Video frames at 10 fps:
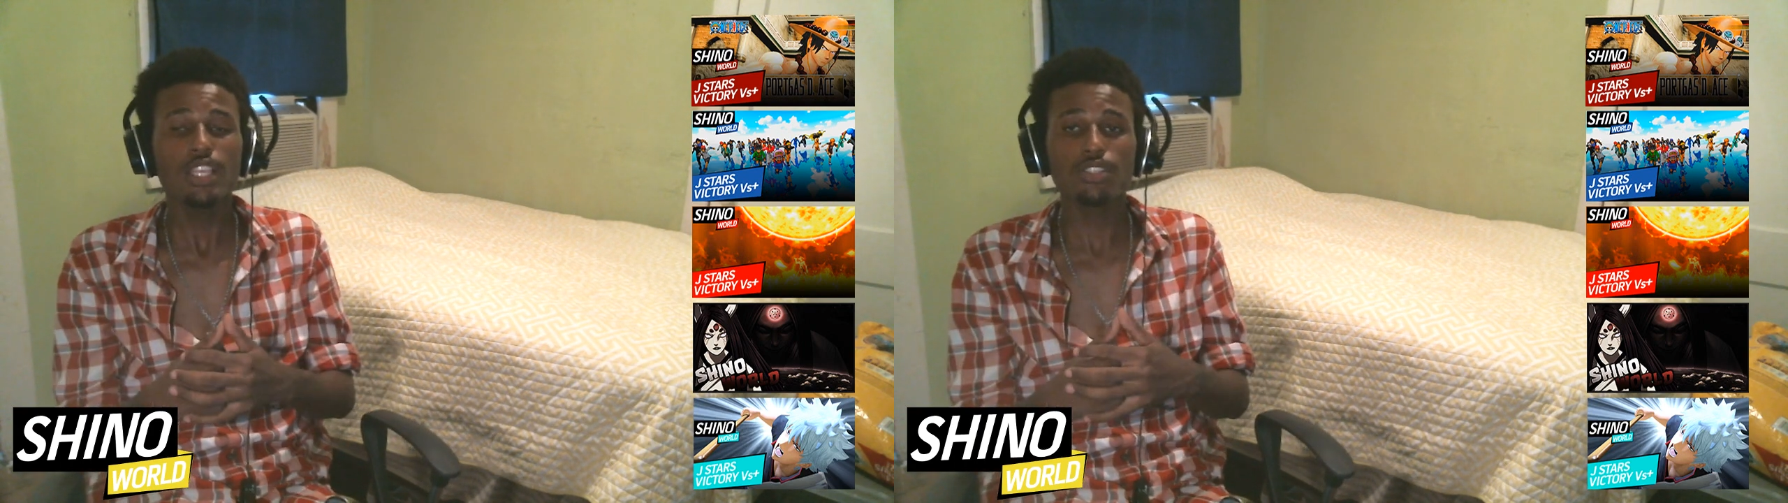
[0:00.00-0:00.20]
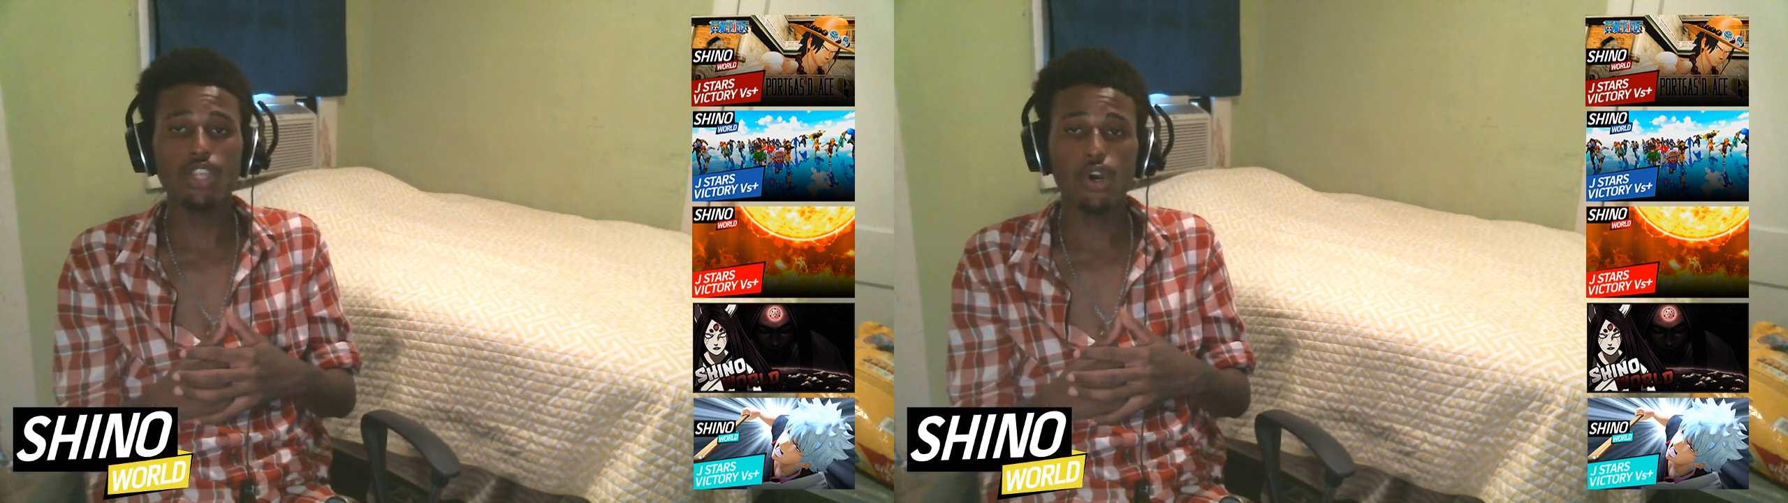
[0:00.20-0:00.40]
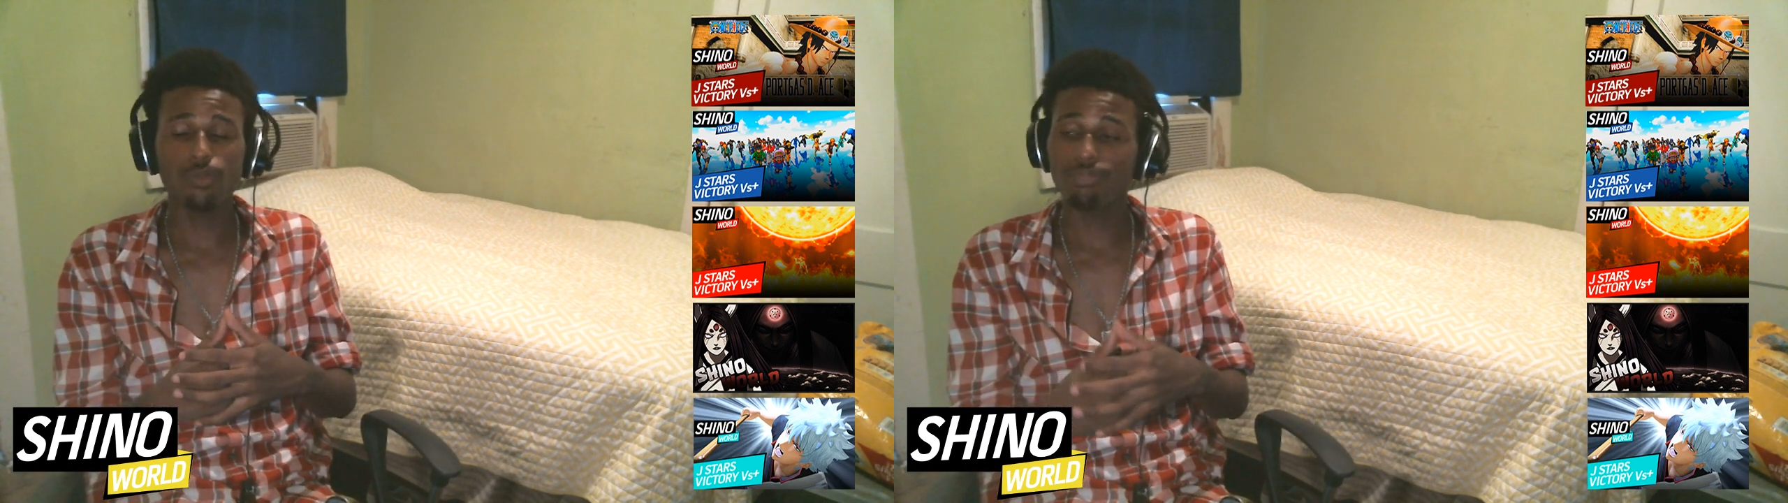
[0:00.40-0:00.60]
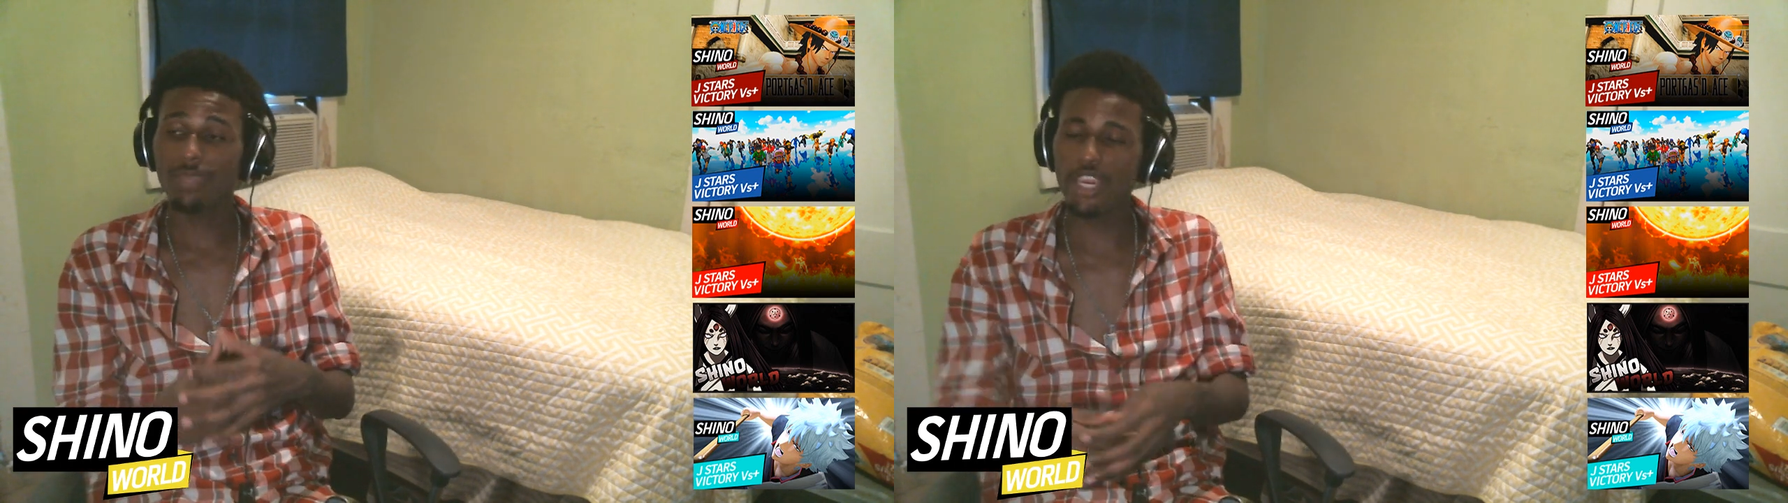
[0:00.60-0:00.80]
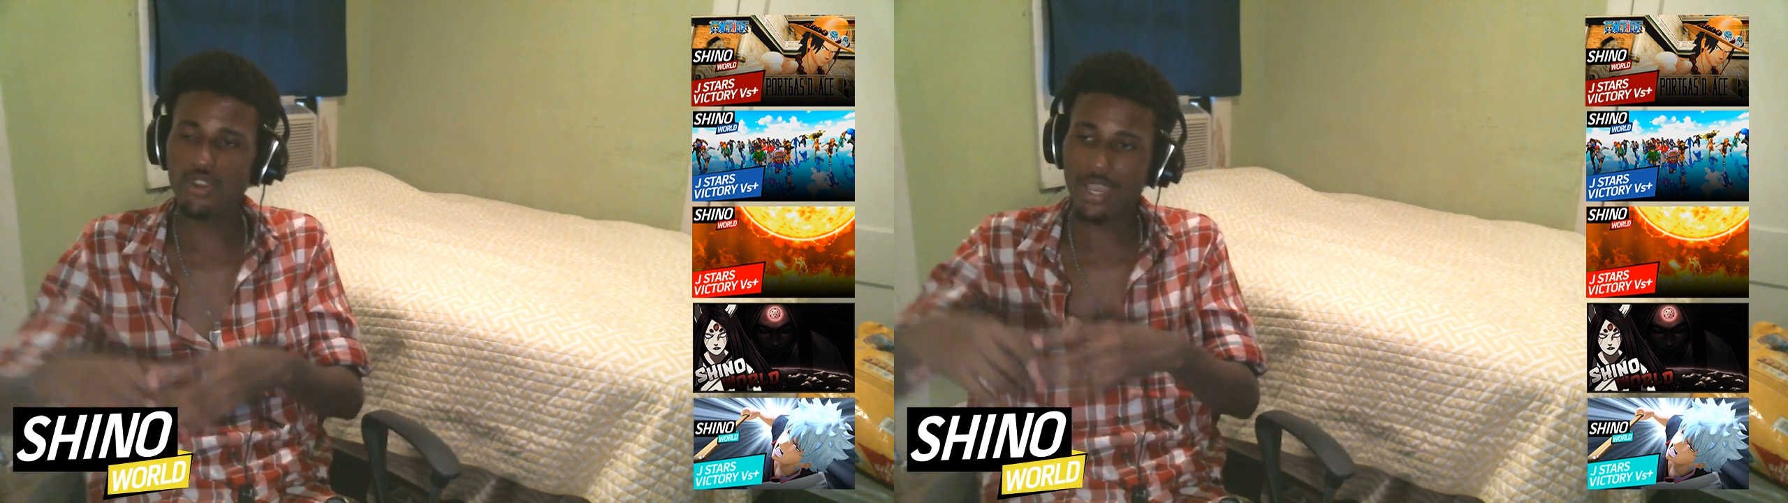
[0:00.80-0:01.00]
So
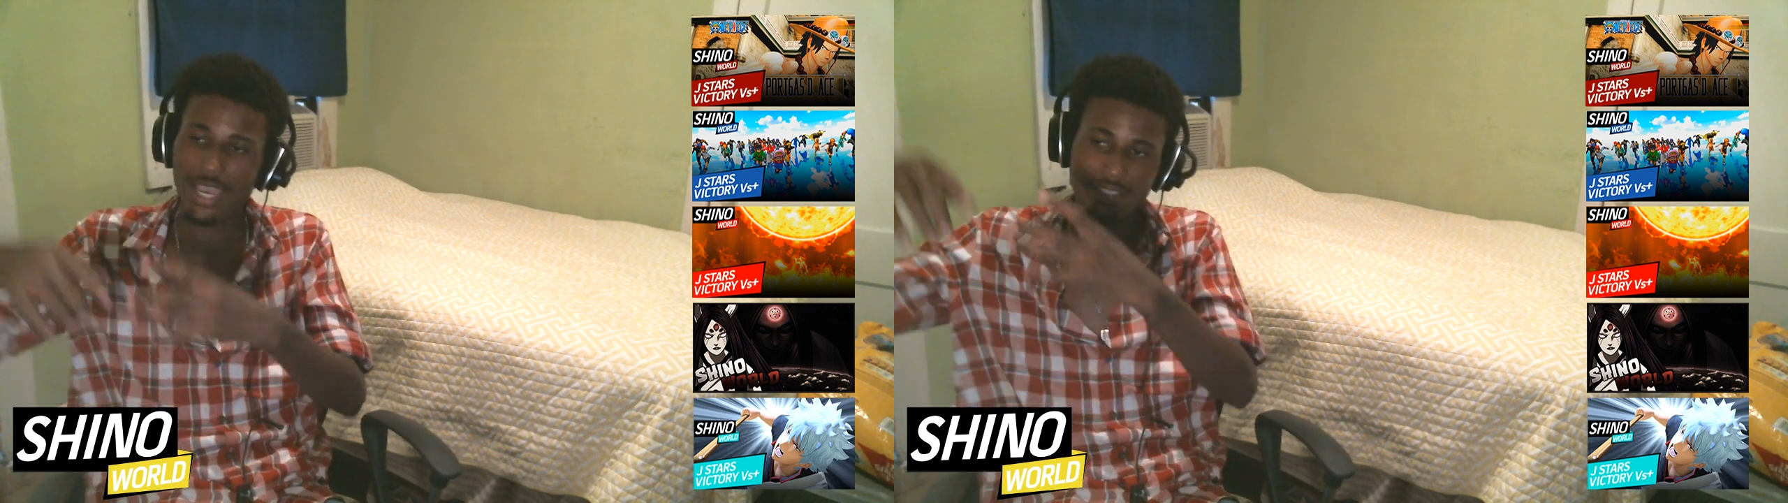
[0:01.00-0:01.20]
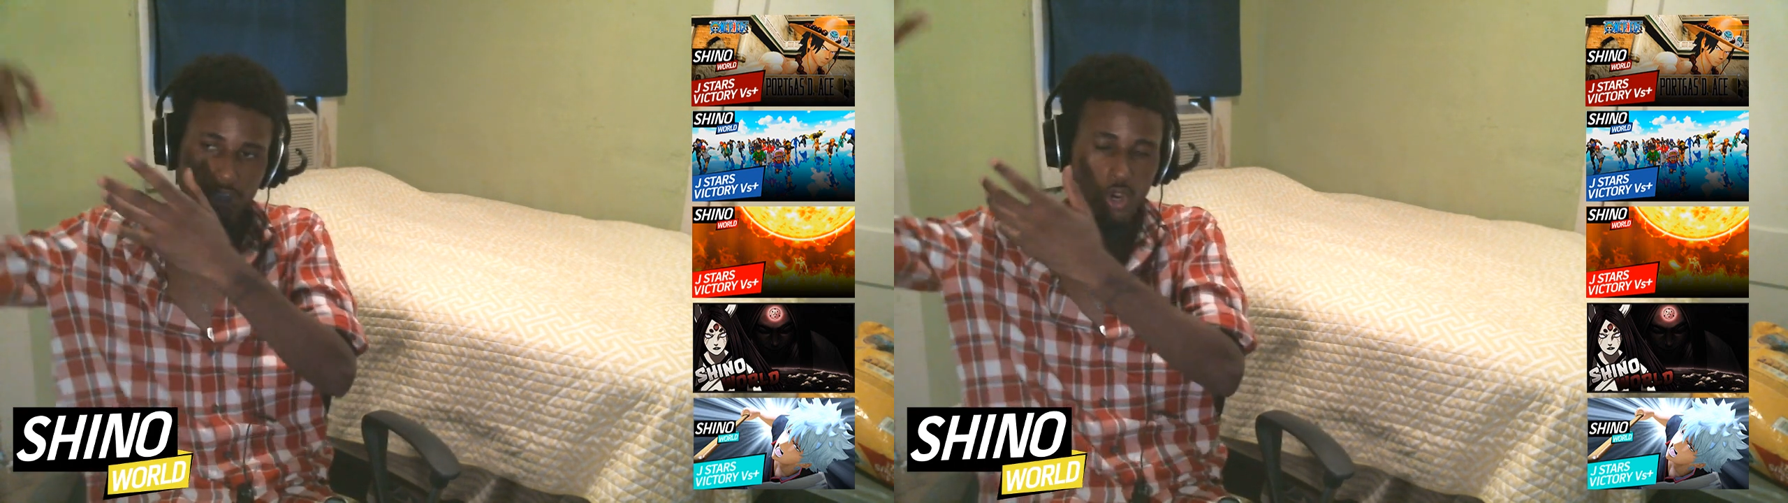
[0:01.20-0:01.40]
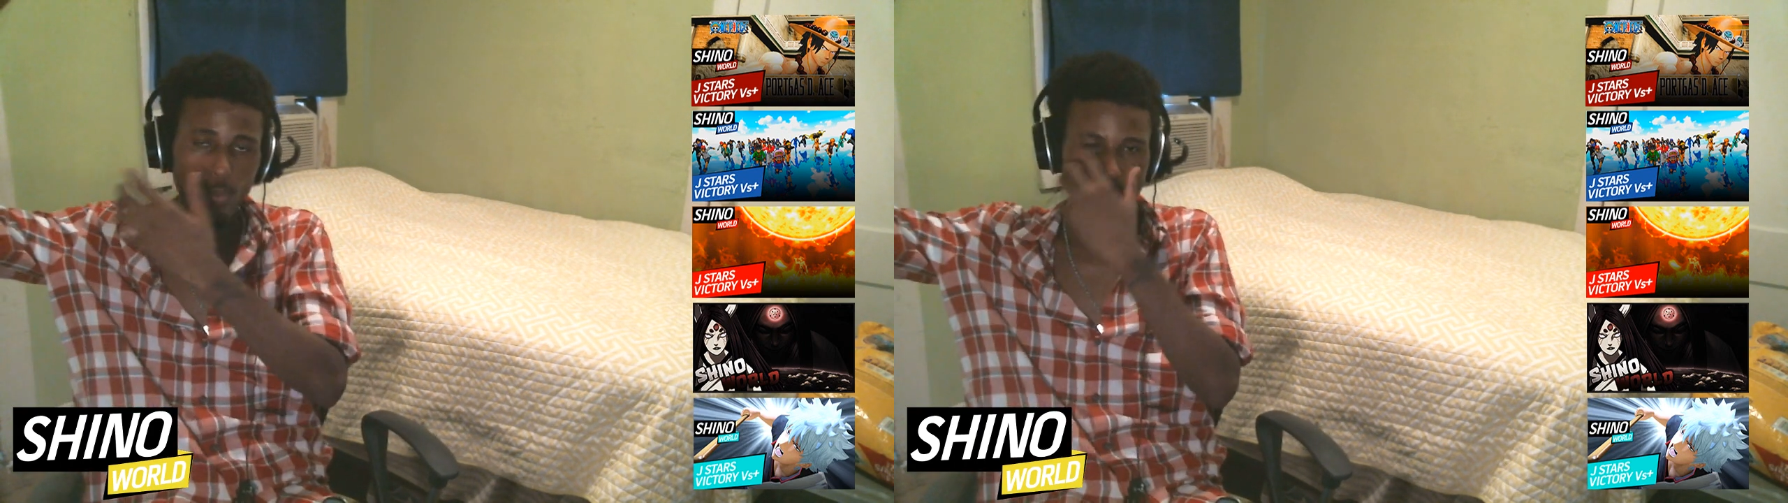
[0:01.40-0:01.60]
here you guys go.